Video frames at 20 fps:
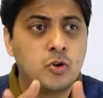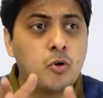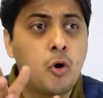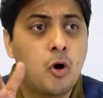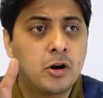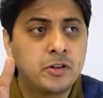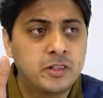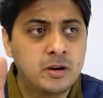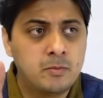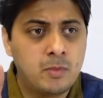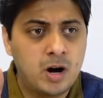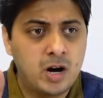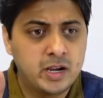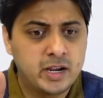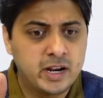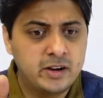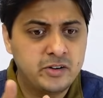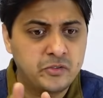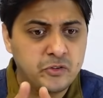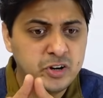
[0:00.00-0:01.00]
got the
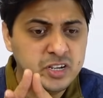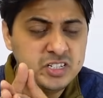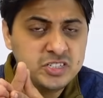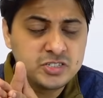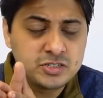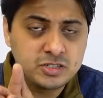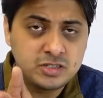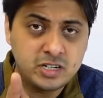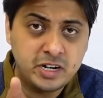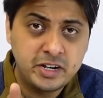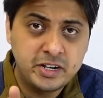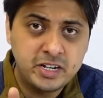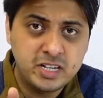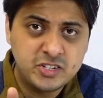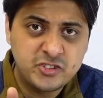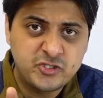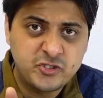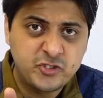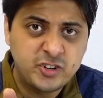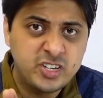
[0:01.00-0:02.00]
market reached the
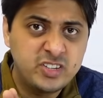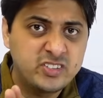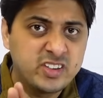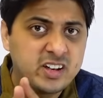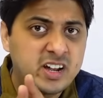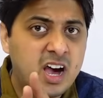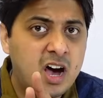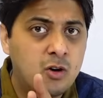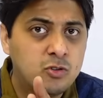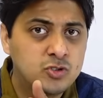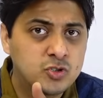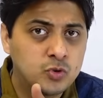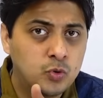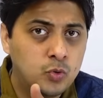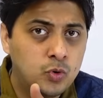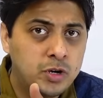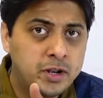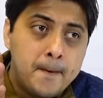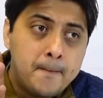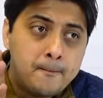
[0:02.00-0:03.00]
industries and
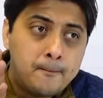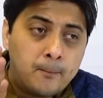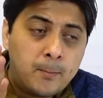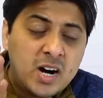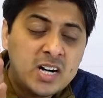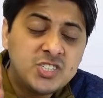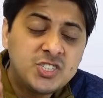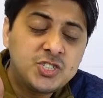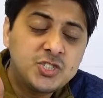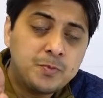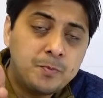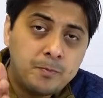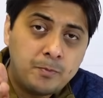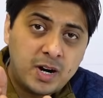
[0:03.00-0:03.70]
household much